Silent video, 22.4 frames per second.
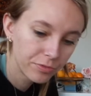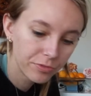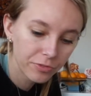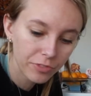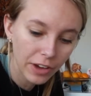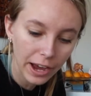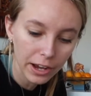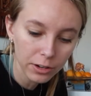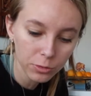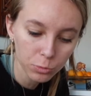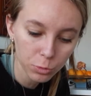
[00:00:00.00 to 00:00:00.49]

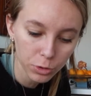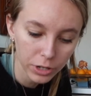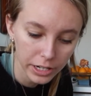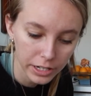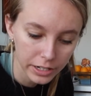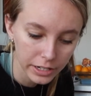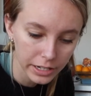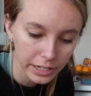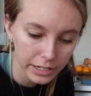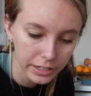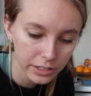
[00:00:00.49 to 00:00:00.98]
found what I
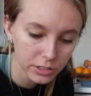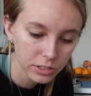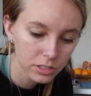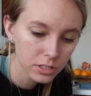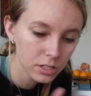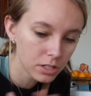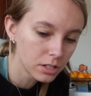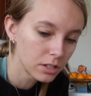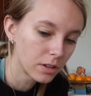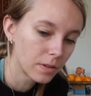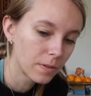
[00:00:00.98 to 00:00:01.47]
needed
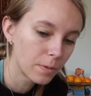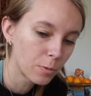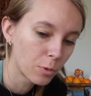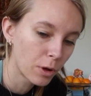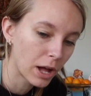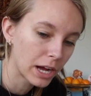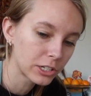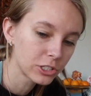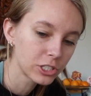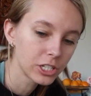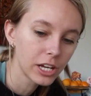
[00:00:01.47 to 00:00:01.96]
to,
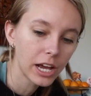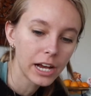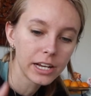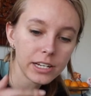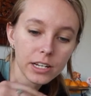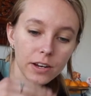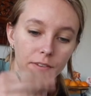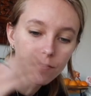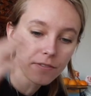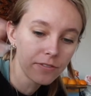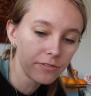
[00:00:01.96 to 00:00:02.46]
well actually I
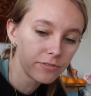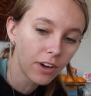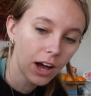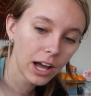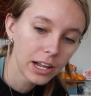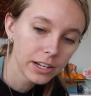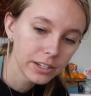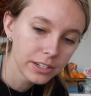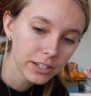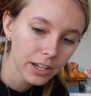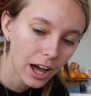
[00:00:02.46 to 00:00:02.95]
didn't
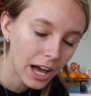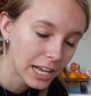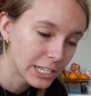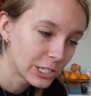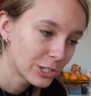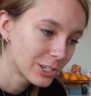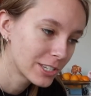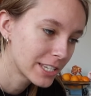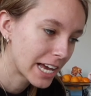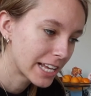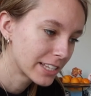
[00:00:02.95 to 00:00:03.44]
find it, I
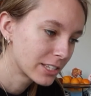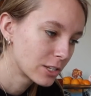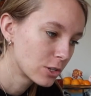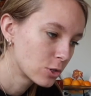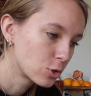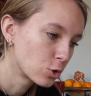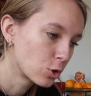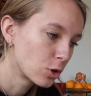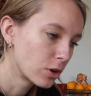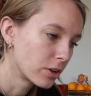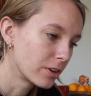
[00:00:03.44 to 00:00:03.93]
just had to
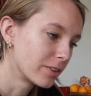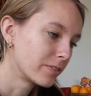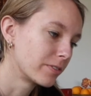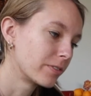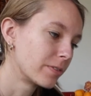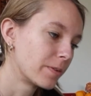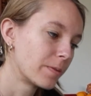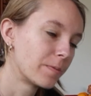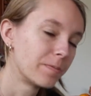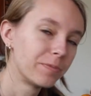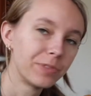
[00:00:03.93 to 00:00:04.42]
sort of
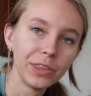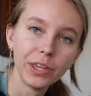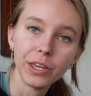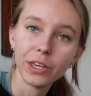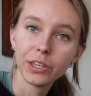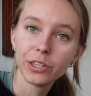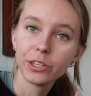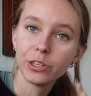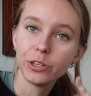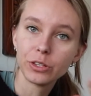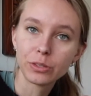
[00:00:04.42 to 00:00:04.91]

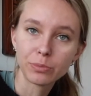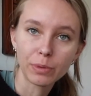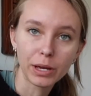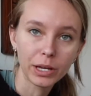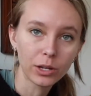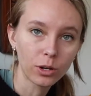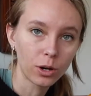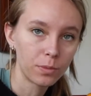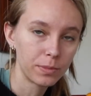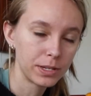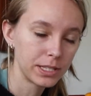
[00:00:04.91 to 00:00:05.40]
use my
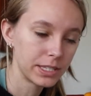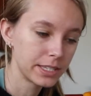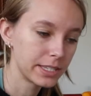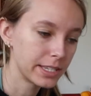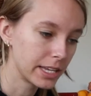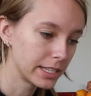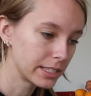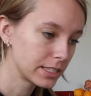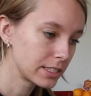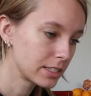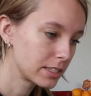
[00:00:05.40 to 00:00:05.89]
common
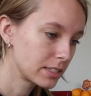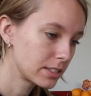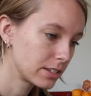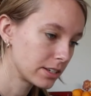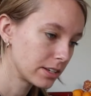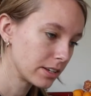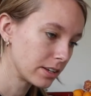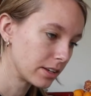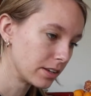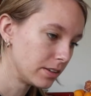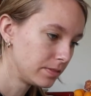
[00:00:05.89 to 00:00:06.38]
sense
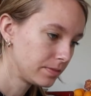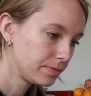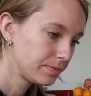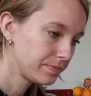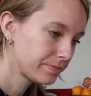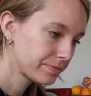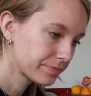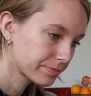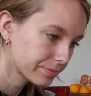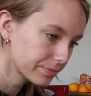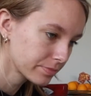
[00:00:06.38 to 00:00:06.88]
to
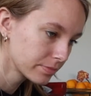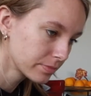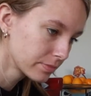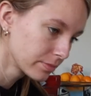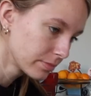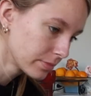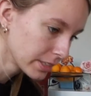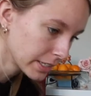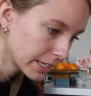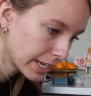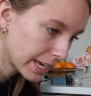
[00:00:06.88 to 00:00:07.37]

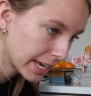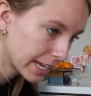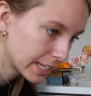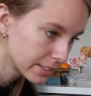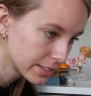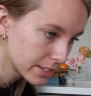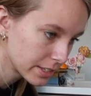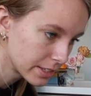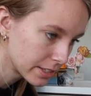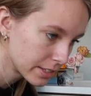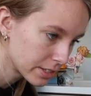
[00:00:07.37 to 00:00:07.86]

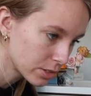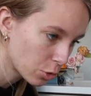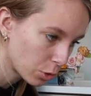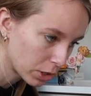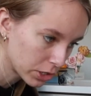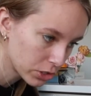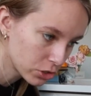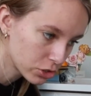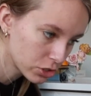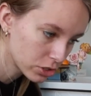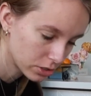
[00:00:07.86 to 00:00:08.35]
answer this
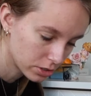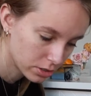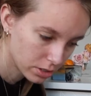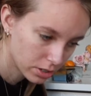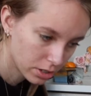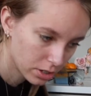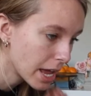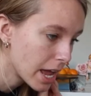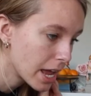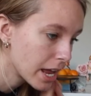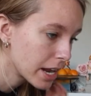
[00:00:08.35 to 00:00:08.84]
question.
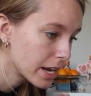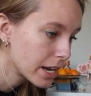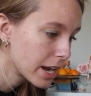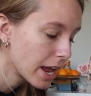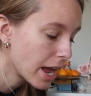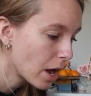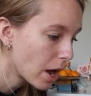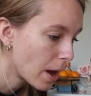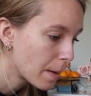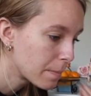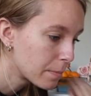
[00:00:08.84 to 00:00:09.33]
And
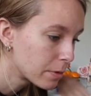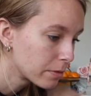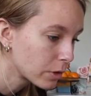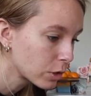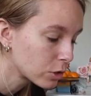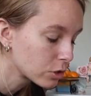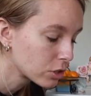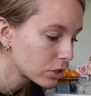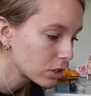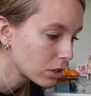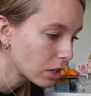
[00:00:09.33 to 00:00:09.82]
now I'm moving
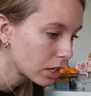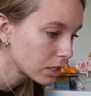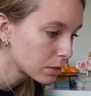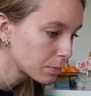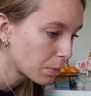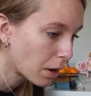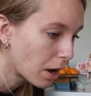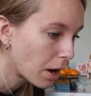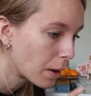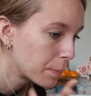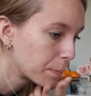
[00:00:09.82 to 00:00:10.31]
on to the
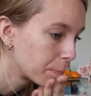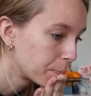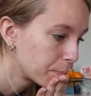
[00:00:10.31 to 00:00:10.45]
last part.